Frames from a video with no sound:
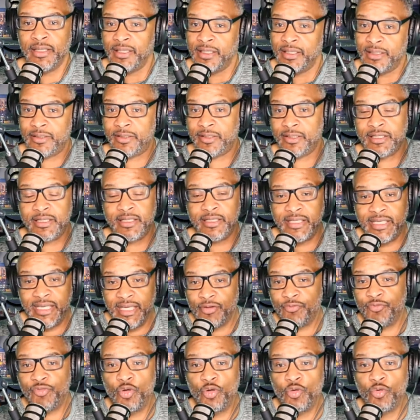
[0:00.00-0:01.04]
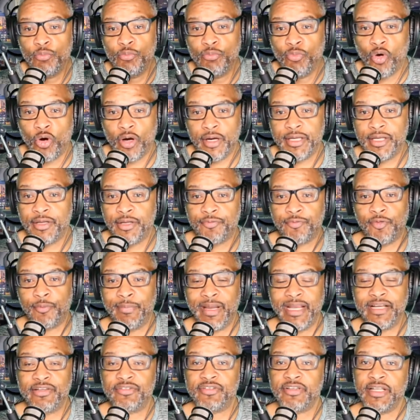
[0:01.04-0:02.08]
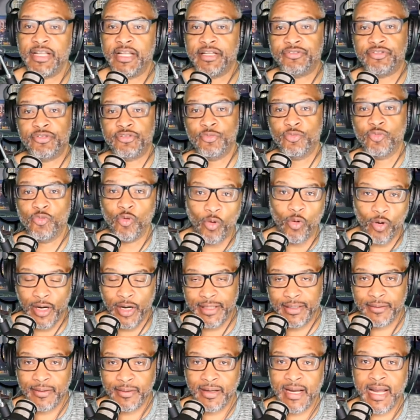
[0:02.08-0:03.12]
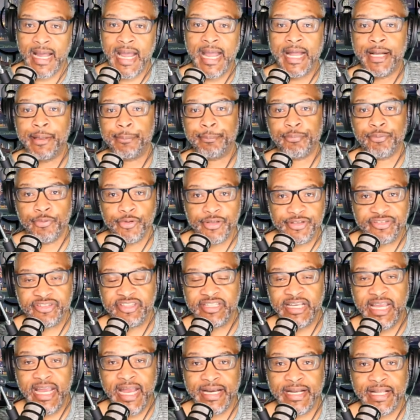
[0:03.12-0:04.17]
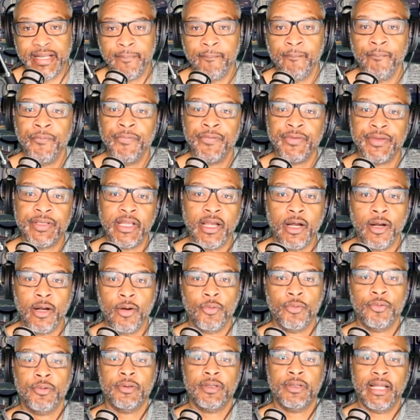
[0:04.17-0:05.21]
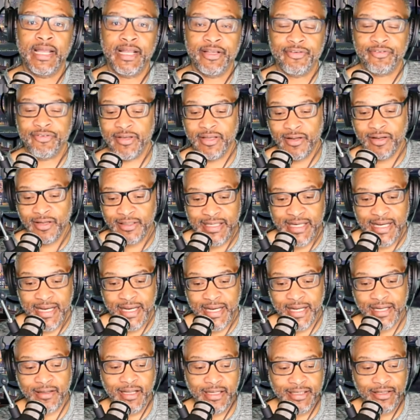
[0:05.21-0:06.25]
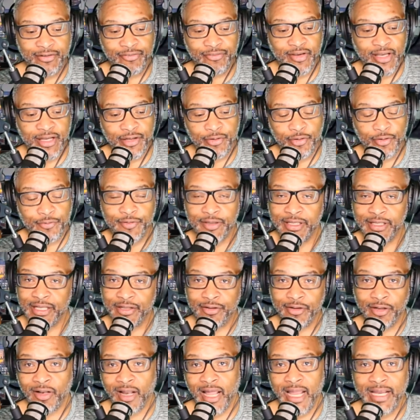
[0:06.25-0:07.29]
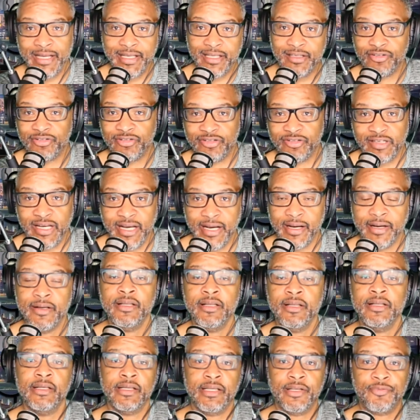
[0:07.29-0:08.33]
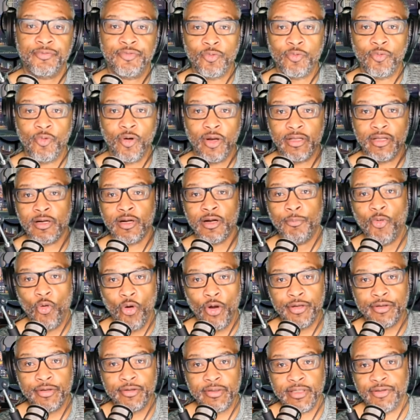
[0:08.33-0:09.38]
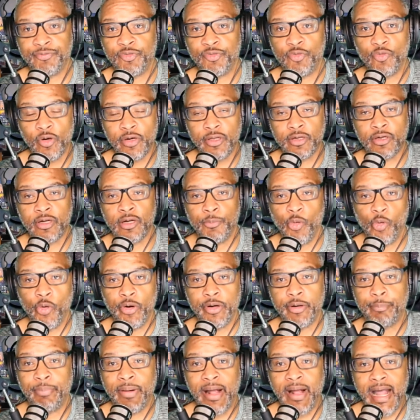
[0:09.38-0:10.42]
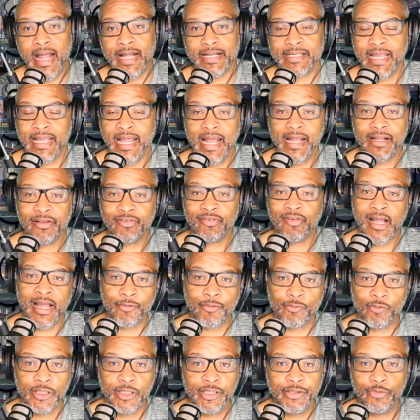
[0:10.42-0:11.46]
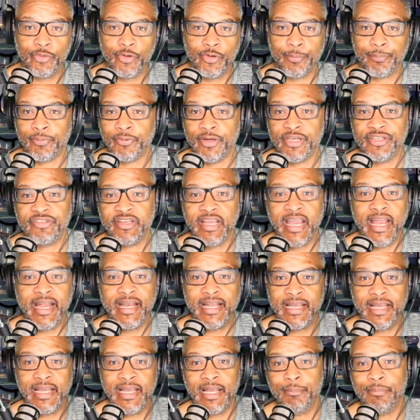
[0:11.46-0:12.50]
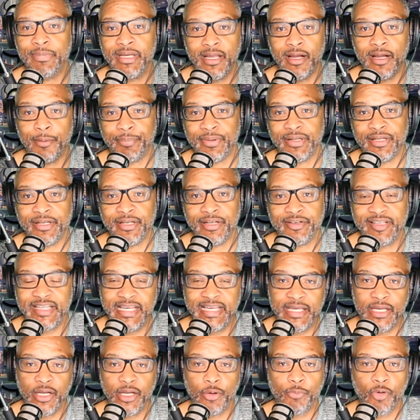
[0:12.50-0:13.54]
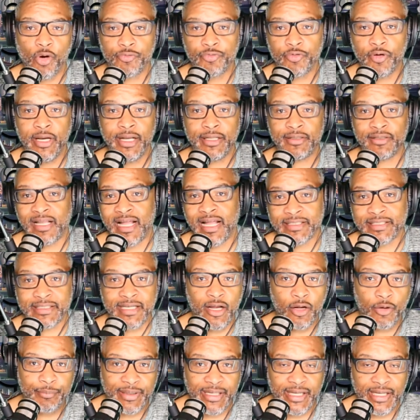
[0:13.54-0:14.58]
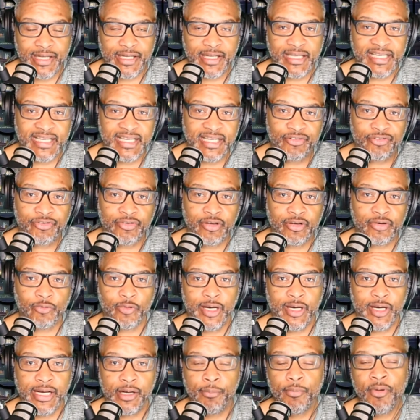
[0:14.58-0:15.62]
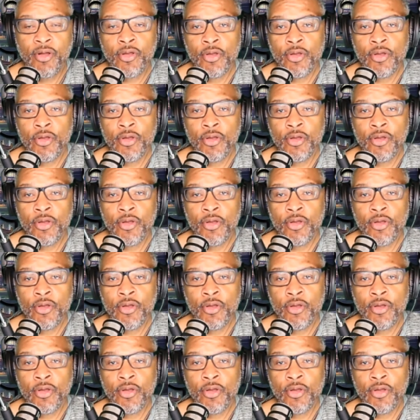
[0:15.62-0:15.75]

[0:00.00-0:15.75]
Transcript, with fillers: to give you more information that you want. I appreciate it. Yo, as again, like I said, don't forget to like and share. If you want to come on, if you want to come on the podcast, I really do appreciate it. Hit me up in the D M over at Lockout Men and Instagram,